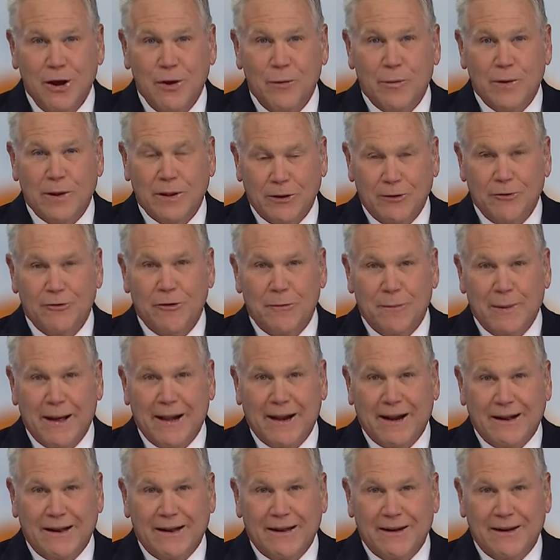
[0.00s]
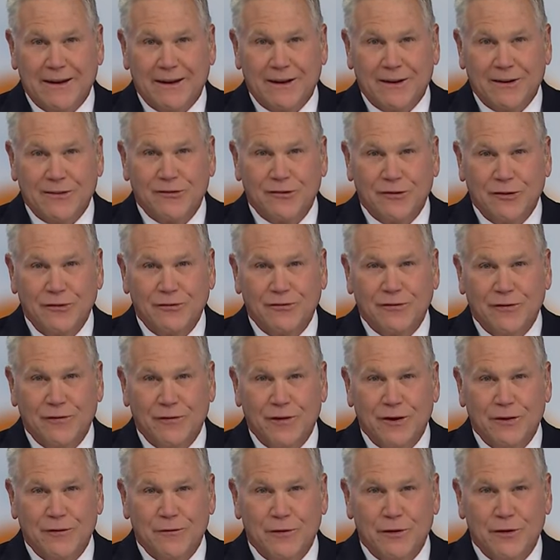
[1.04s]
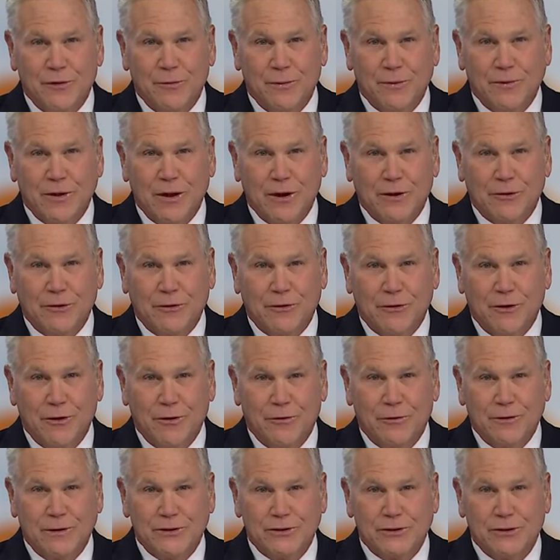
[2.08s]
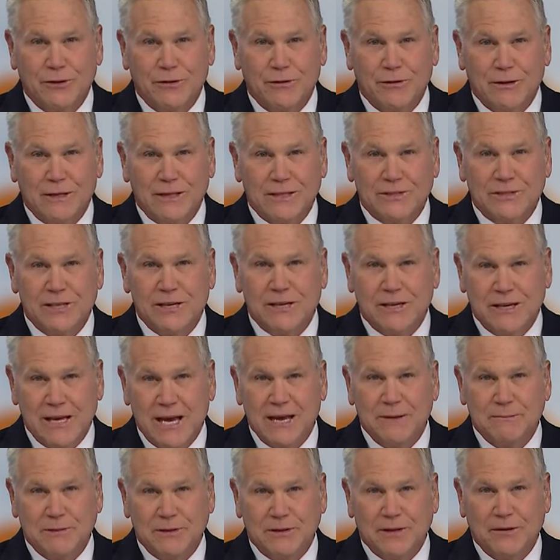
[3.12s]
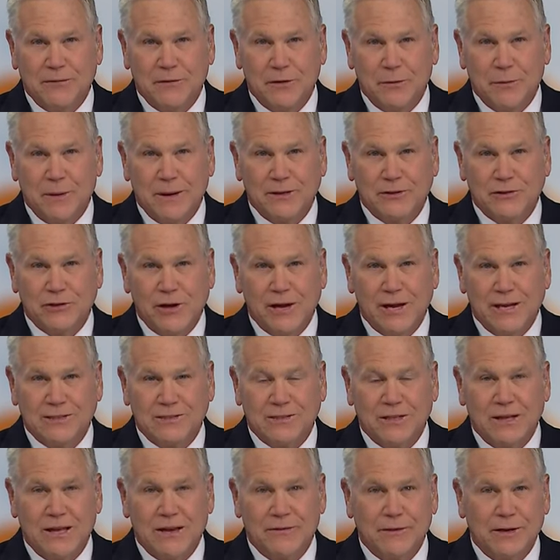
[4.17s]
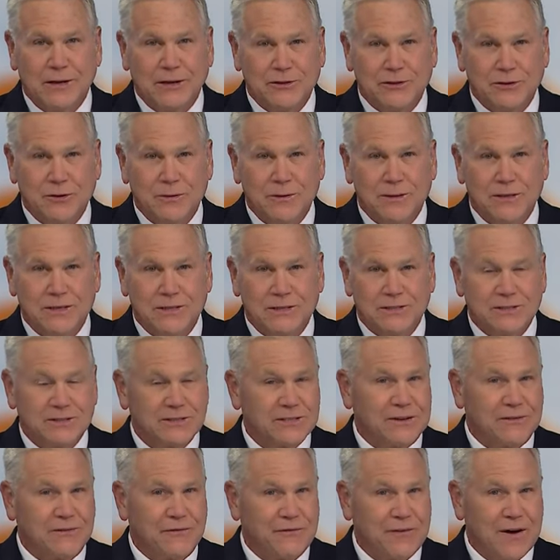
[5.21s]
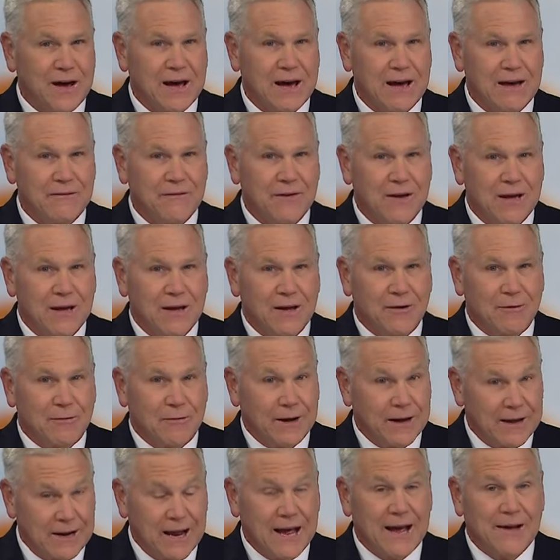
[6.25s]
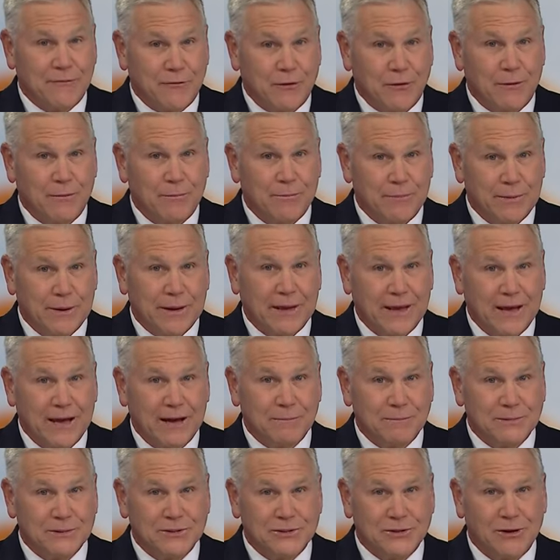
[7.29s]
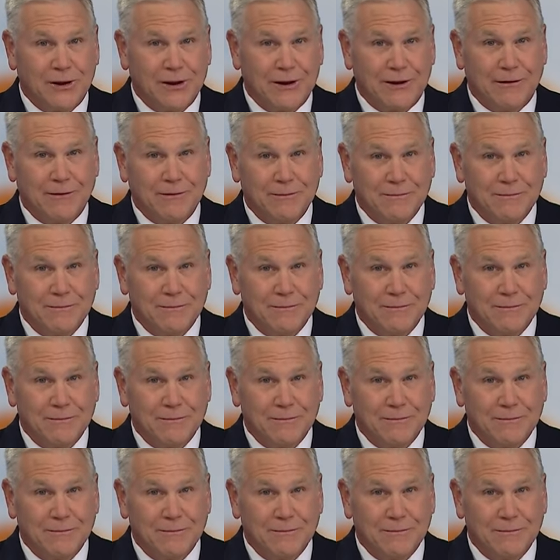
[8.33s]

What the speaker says: We learned about it in an exclusive interview with Dr. Corey Scholl as he came to WHAS 11 and joined us at 5 right after picking up his daughter.